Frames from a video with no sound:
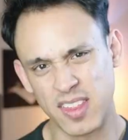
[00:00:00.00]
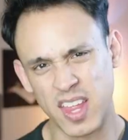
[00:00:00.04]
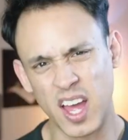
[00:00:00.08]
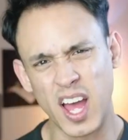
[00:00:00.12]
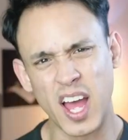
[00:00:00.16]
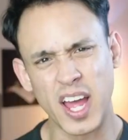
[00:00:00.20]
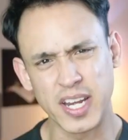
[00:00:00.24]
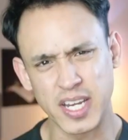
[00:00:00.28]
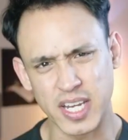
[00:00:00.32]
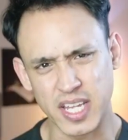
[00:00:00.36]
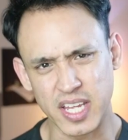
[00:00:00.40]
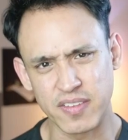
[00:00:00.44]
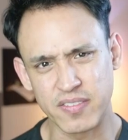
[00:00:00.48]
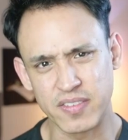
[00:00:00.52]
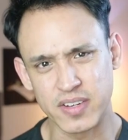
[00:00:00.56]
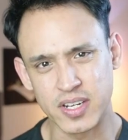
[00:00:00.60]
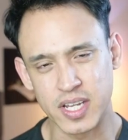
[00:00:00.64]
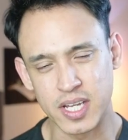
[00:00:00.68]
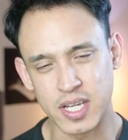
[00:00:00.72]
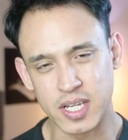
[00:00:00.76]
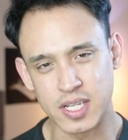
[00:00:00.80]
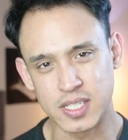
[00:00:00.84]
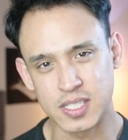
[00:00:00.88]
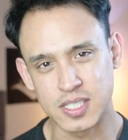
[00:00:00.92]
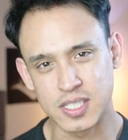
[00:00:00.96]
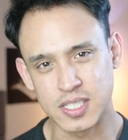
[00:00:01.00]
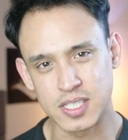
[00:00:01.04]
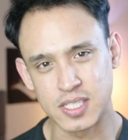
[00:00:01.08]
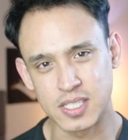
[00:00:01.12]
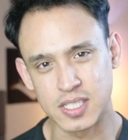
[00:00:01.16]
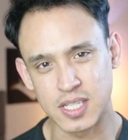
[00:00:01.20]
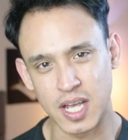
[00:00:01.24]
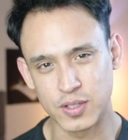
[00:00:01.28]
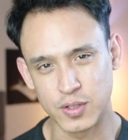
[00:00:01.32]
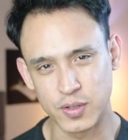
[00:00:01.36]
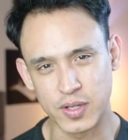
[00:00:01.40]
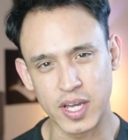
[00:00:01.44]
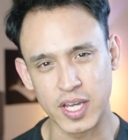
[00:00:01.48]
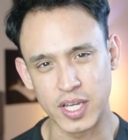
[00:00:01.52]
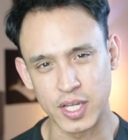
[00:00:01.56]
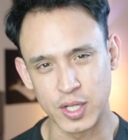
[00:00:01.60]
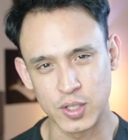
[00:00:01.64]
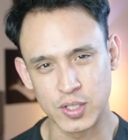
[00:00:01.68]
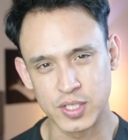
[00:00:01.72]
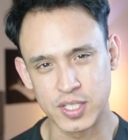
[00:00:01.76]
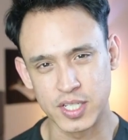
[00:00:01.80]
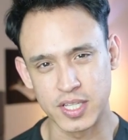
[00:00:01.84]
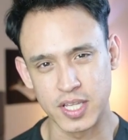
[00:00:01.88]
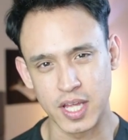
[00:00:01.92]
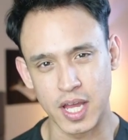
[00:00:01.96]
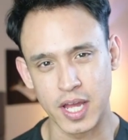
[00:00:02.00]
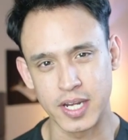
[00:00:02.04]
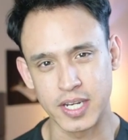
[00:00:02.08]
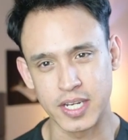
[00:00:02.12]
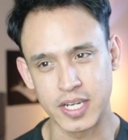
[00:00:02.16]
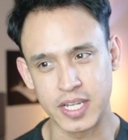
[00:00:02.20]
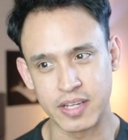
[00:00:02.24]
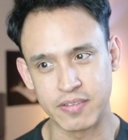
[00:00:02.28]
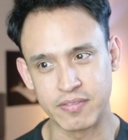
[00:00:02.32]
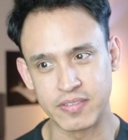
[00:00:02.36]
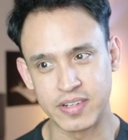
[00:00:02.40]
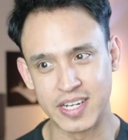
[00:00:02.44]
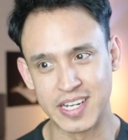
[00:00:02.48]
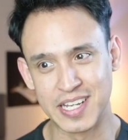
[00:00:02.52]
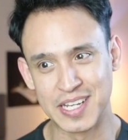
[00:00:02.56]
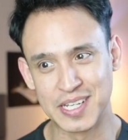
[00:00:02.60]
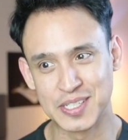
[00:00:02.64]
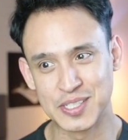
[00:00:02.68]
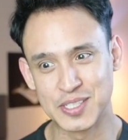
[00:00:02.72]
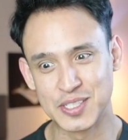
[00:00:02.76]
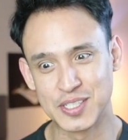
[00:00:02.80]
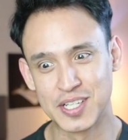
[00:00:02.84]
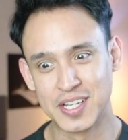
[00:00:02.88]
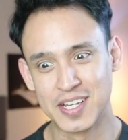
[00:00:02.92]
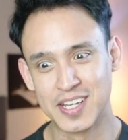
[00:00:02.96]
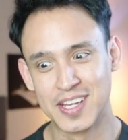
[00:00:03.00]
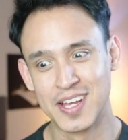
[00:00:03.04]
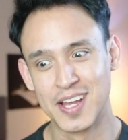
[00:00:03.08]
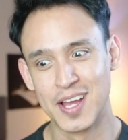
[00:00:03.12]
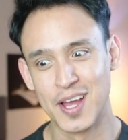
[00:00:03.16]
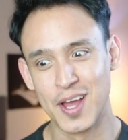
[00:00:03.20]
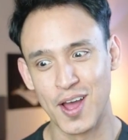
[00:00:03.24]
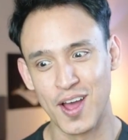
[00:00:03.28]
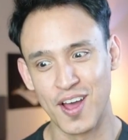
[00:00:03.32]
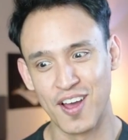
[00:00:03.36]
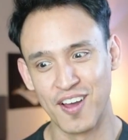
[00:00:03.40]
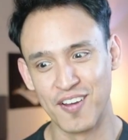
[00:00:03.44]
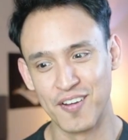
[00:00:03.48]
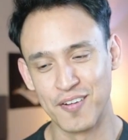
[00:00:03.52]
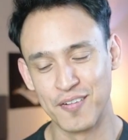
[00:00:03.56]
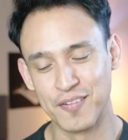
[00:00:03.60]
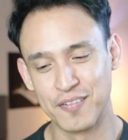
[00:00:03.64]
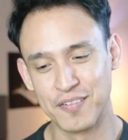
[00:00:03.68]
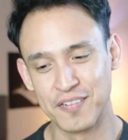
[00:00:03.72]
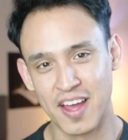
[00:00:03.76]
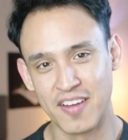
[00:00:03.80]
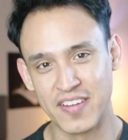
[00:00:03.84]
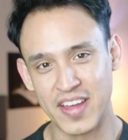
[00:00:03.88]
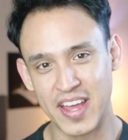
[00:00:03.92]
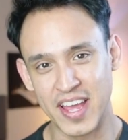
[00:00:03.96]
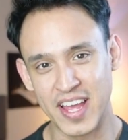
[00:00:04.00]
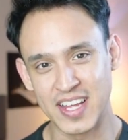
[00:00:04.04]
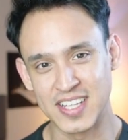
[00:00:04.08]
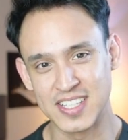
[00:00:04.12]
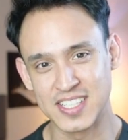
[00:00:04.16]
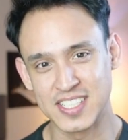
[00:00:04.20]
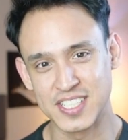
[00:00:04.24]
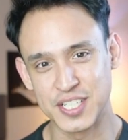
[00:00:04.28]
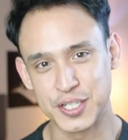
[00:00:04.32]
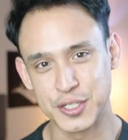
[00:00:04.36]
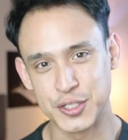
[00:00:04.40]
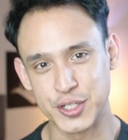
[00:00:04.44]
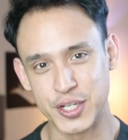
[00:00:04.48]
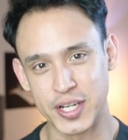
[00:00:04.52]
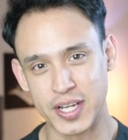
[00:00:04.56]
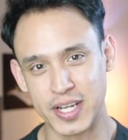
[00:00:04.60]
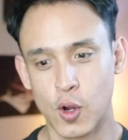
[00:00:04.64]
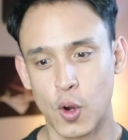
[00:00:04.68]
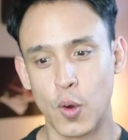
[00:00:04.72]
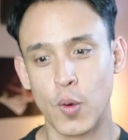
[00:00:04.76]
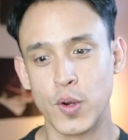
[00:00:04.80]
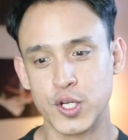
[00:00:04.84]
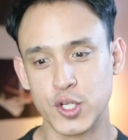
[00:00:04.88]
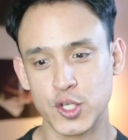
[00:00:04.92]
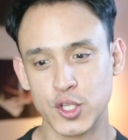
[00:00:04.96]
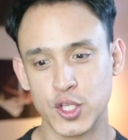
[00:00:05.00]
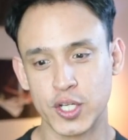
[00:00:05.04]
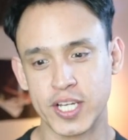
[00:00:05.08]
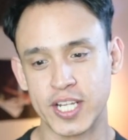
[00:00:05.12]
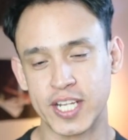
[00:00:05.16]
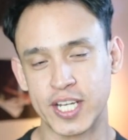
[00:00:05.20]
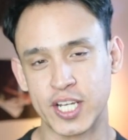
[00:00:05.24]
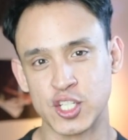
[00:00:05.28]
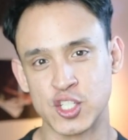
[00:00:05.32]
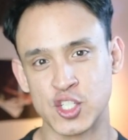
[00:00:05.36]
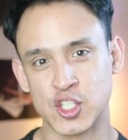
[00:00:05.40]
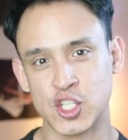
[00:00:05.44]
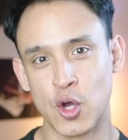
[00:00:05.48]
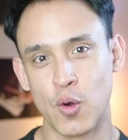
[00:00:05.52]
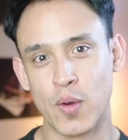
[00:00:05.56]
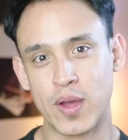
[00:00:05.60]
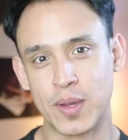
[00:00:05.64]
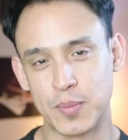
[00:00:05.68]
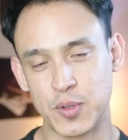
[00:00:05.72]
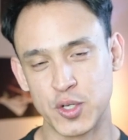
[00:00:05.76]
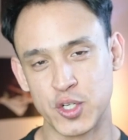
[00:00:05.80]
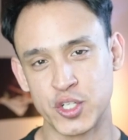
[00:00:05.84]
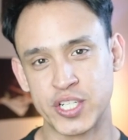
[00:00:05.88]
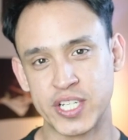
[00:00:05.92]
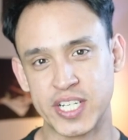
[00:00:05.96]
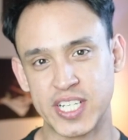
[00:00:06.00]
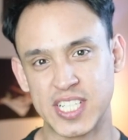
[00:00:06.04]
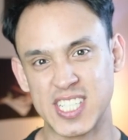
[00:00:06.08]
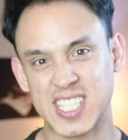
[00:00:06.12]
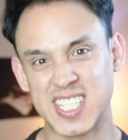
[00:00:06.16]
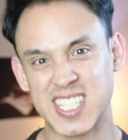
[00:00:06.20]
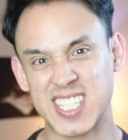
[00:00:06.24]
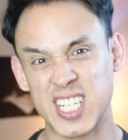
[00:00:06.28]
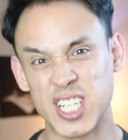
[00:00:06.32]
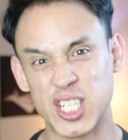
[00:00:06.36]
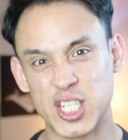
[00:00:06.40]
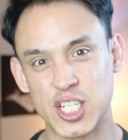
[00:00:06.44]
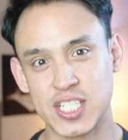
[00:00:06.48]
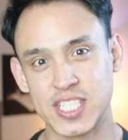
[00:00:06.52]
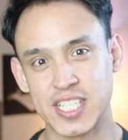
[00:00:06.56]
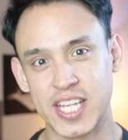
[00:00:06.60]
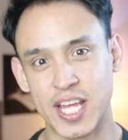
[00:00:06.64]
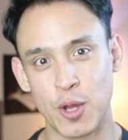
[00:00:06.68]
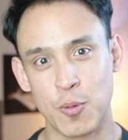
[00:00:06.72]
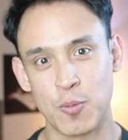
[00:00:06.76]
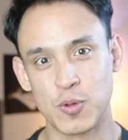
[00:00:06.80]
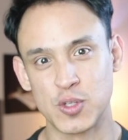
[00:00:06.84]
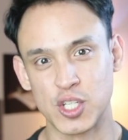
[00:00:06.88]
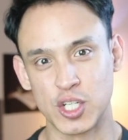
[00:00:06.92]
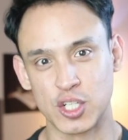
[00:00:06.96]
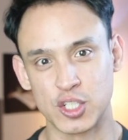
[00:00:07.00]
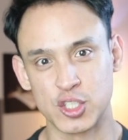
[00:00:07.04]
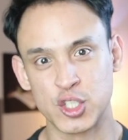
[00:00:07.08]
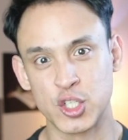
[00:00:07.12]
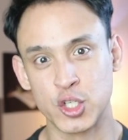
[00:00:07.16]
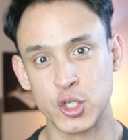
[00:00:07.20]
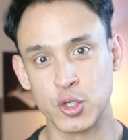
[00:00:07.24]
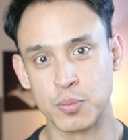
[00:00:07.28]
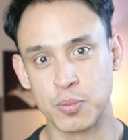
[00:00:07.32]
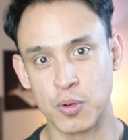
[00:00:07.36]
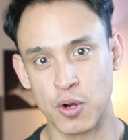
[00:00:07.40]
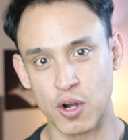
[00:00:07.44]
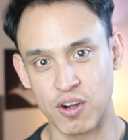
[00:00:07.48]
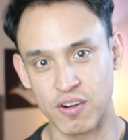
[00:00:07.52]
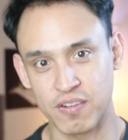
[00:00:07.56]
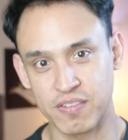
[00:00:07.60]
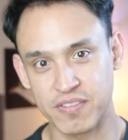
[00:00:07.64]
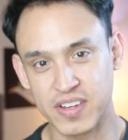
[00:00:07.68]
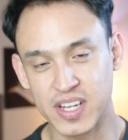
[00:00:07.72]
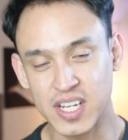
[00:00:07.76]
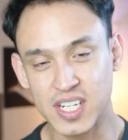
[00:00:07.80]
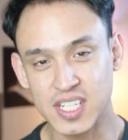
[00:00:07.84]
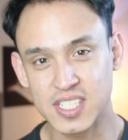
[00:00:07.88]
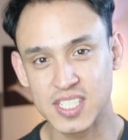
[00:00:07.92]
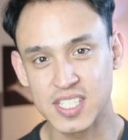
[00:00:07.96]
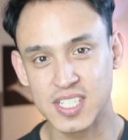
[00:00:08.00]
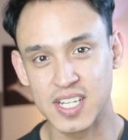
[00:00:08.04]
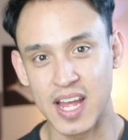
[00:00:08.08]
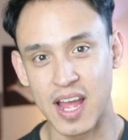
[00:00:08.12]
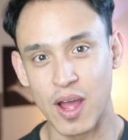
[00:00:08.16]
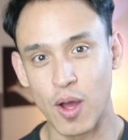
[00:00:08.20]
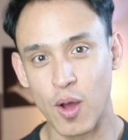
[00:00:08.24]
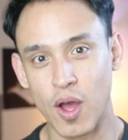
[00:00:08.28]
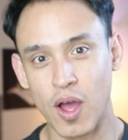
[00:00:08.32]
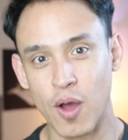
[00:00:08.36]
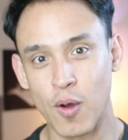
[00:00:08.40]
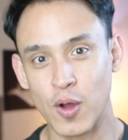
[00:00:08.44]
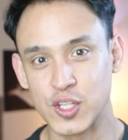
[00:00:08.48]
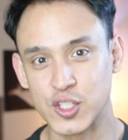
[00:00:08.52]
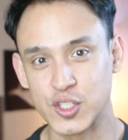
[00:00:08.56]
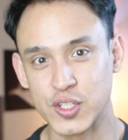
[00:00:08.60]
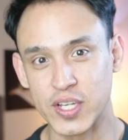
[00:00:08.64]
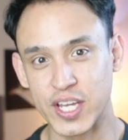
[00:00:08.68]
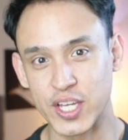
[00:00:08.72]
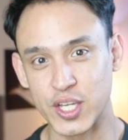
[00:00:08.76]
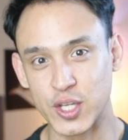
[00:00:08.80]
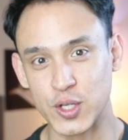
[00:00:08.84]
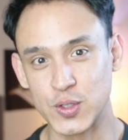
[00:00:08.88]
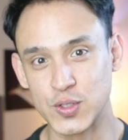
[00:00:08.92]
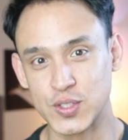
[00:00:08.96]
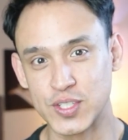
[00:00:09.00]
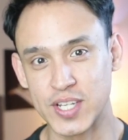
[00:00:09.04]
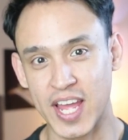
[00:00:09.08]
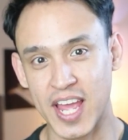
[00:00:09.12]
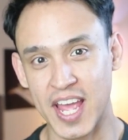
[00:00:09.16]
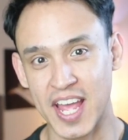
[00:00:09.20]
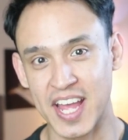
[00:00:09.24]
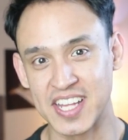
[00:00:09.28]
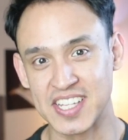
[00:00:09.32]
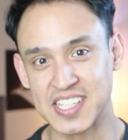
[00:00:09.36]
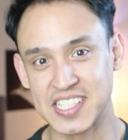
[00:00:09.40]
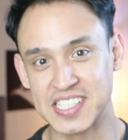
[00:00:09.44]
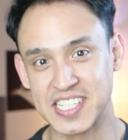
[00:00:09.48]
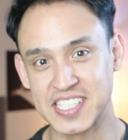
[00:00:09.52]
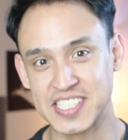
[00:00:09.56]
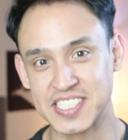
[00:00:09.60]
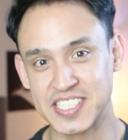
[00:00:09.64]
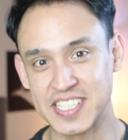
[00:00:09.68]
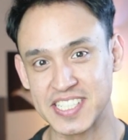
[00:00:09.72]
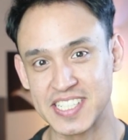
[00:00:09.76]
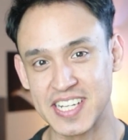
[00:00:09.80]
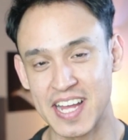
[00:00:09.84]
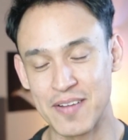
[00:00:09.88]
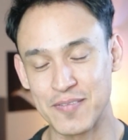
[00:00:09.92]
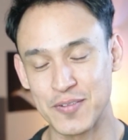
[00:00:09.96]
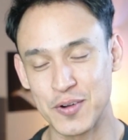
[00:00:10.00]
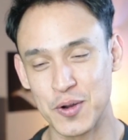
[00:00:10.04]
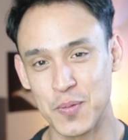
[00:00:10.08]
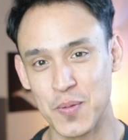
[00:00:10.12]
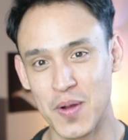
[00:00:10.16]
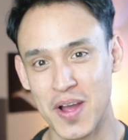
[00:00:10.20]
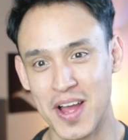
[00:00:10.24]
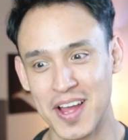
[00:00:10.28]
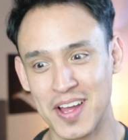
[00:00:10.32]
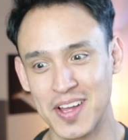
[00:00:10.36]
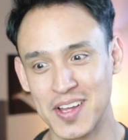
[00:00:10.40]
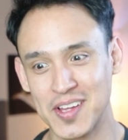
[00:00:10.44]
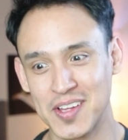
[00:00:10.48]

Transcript: the unevenness, you get used to the unevenness of hand stitching. But when you look at like a sewing machine stitches, they almost look too perfect once you get used to hand stitching after a while.